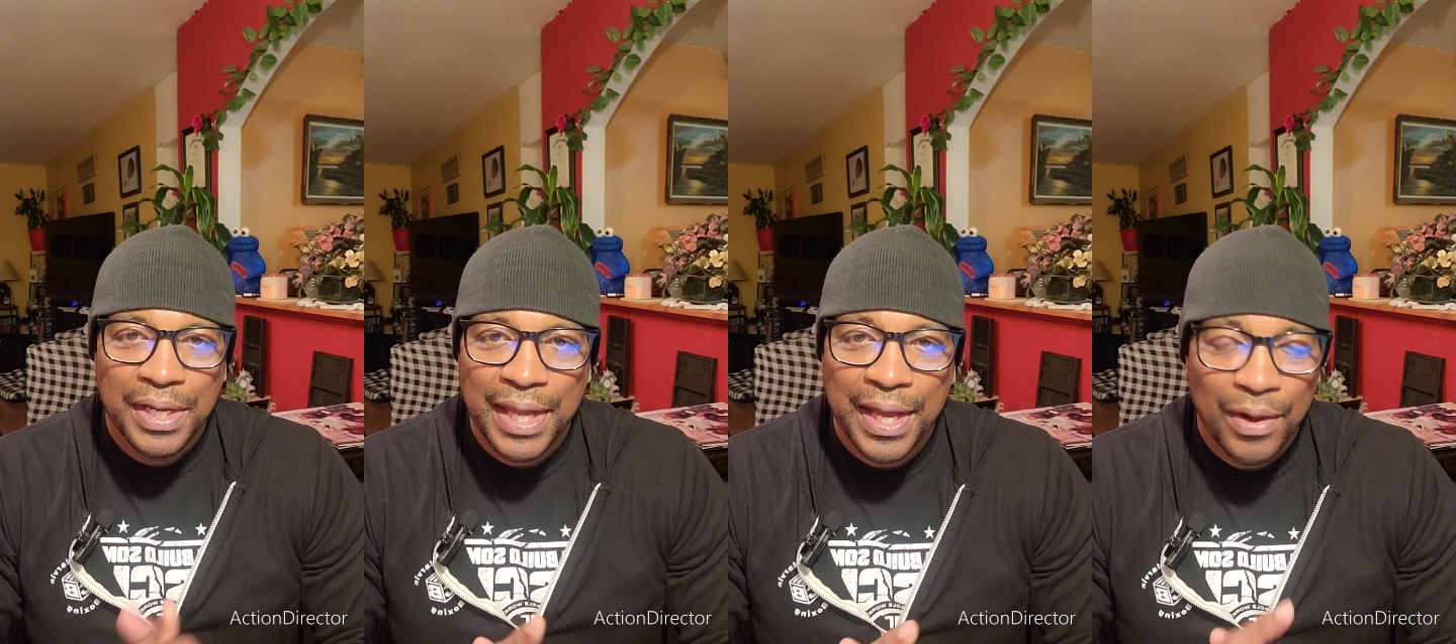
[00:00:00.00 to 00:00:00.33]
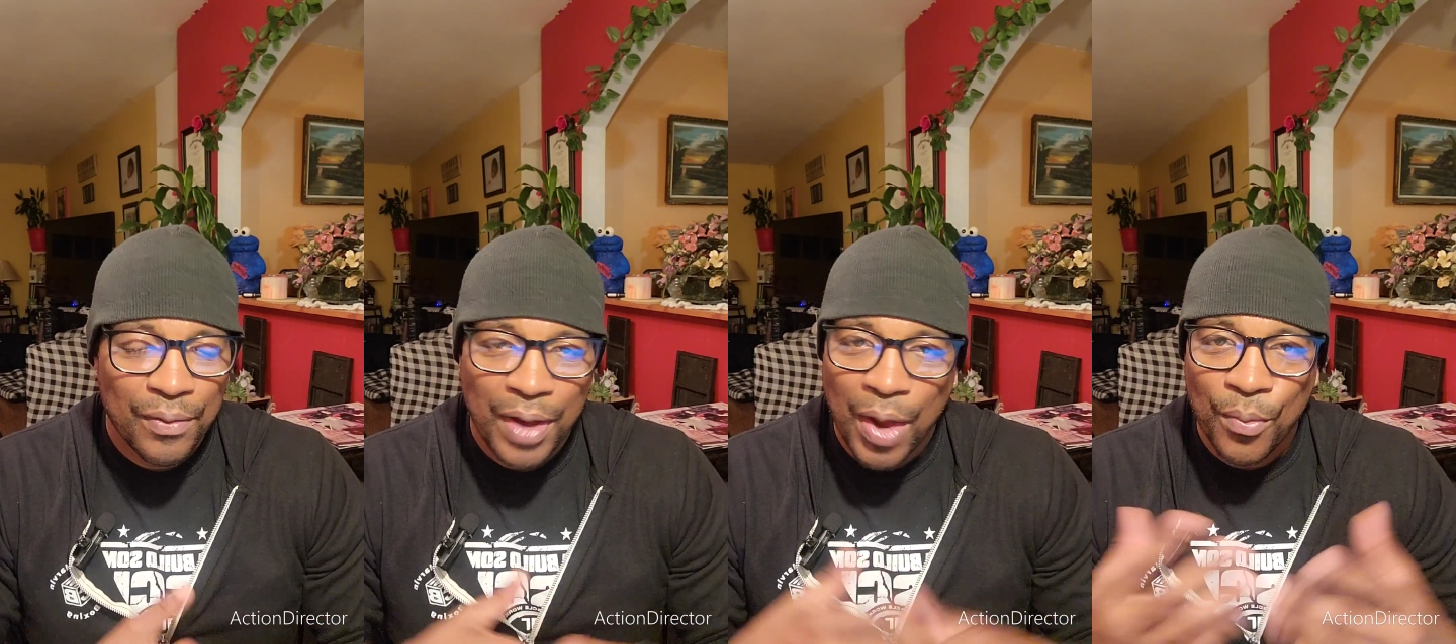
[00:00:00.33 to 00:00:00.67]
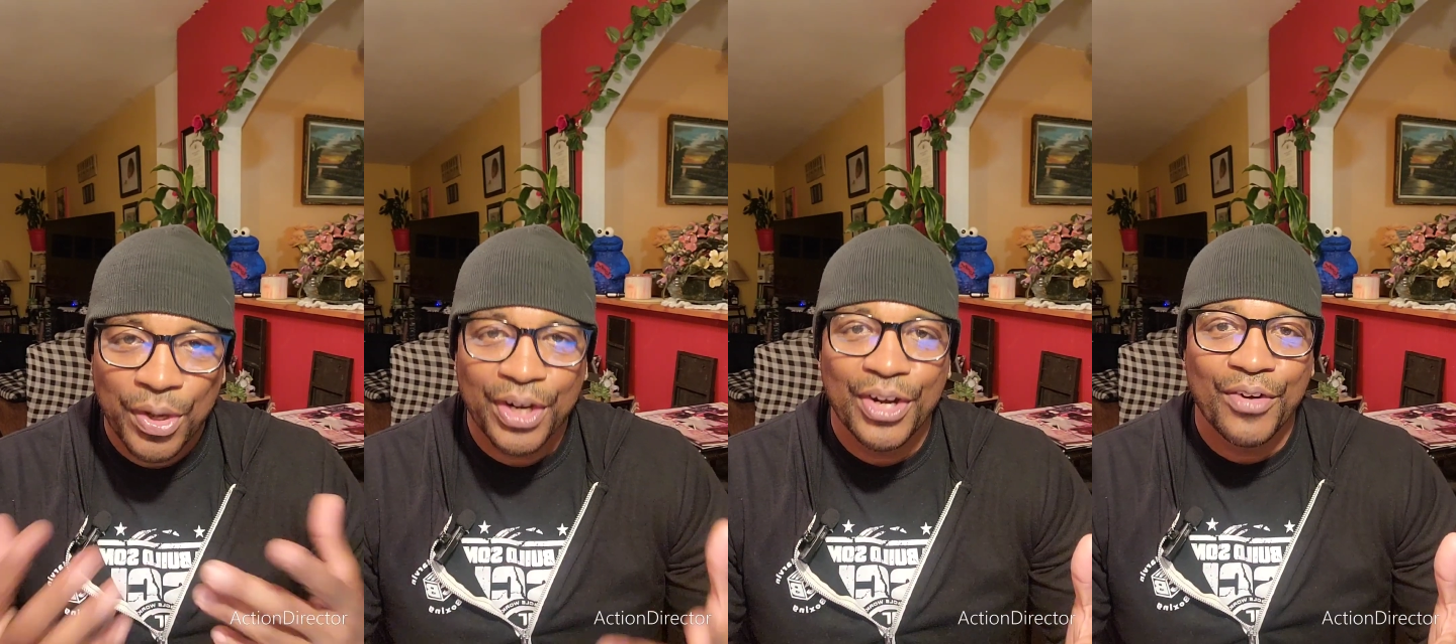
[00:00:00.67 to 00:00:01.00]
Now, I
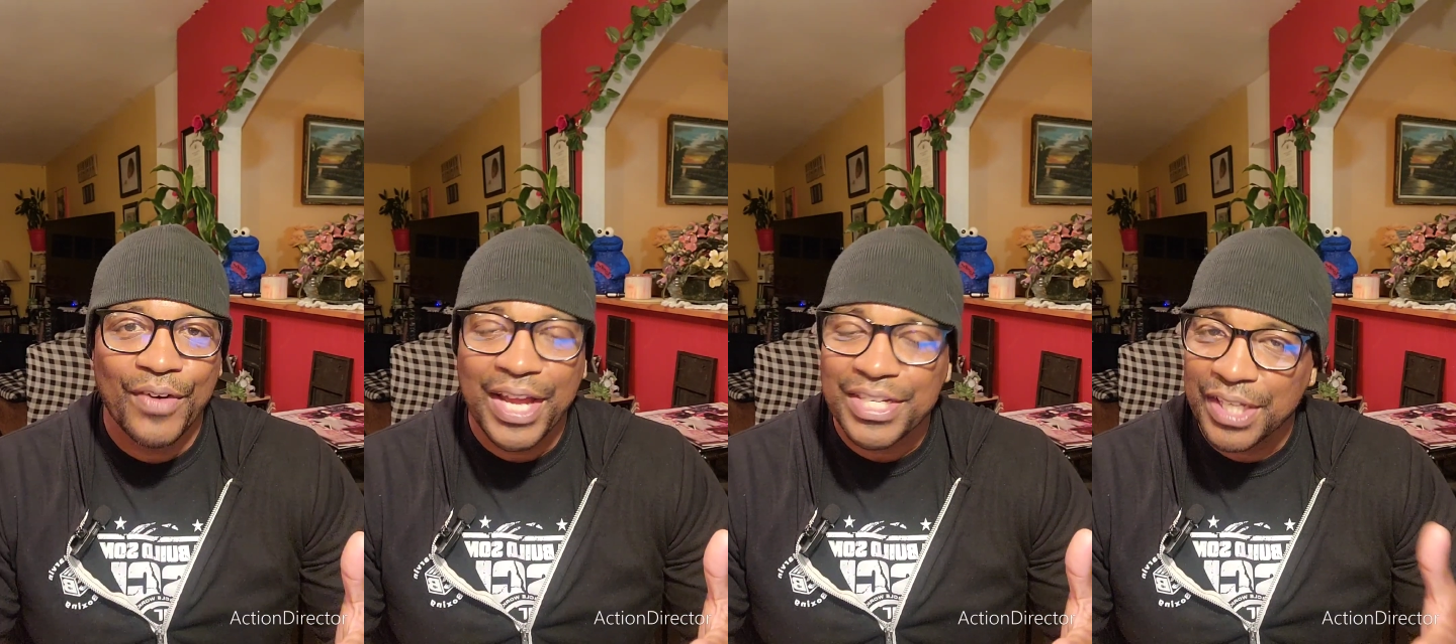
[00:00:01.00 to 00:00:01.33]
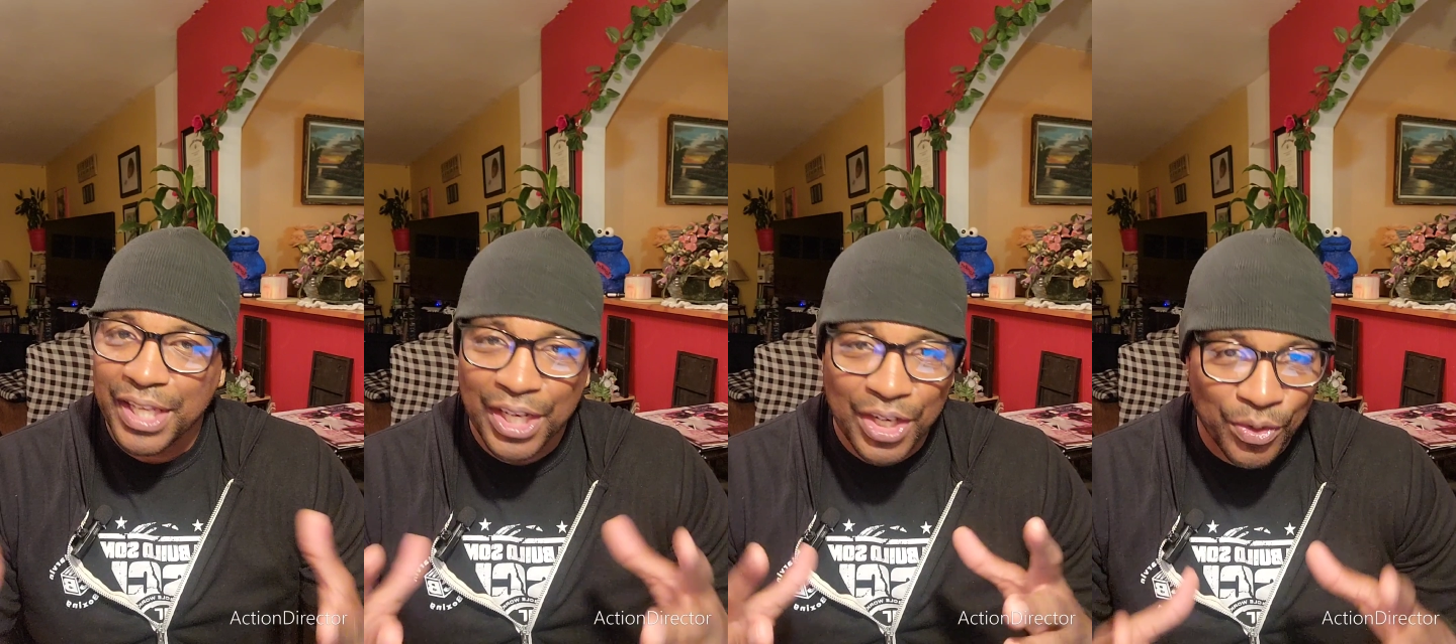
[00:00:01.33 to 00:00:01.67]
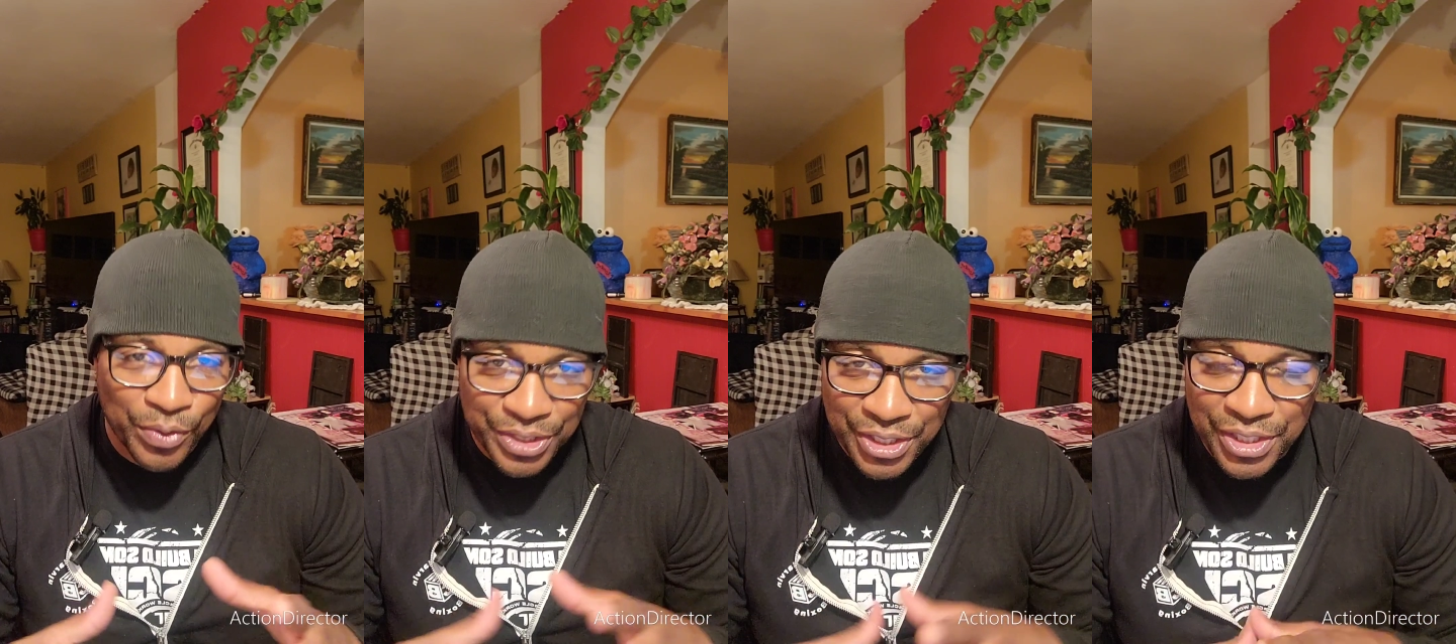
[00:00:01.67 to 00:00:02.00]
want to congratulate
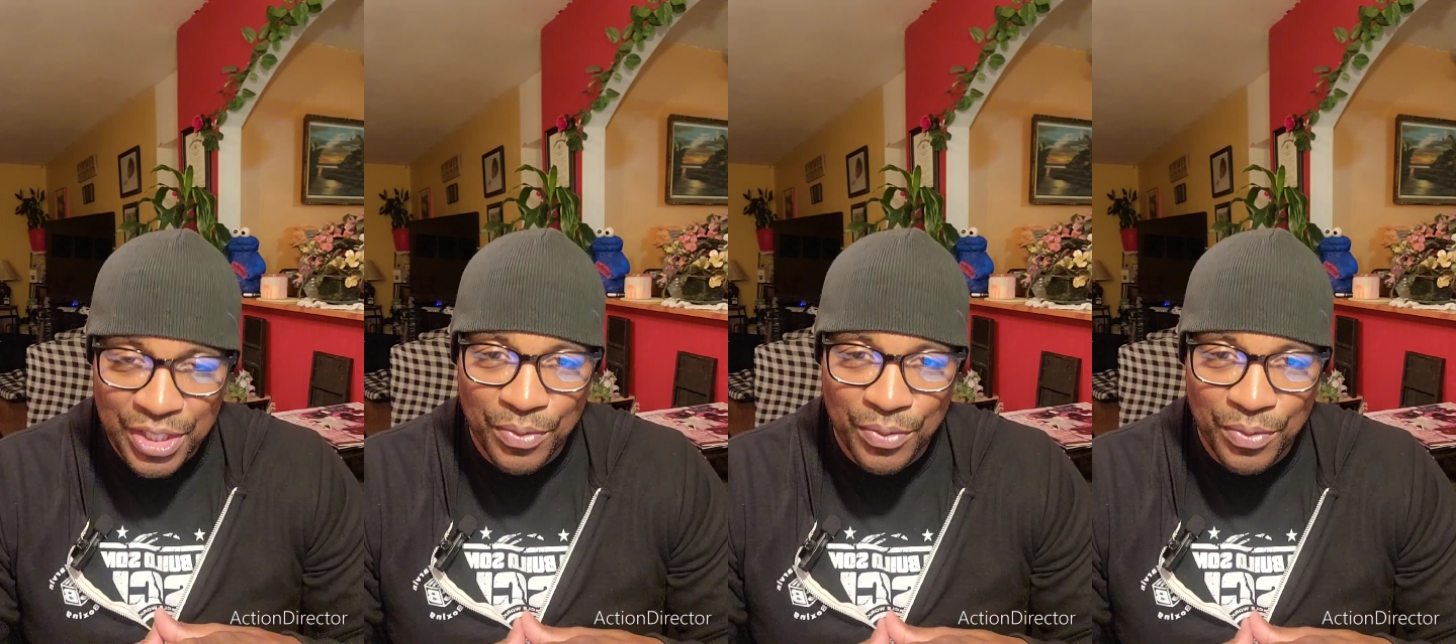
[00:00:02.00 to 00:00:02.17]
Claressa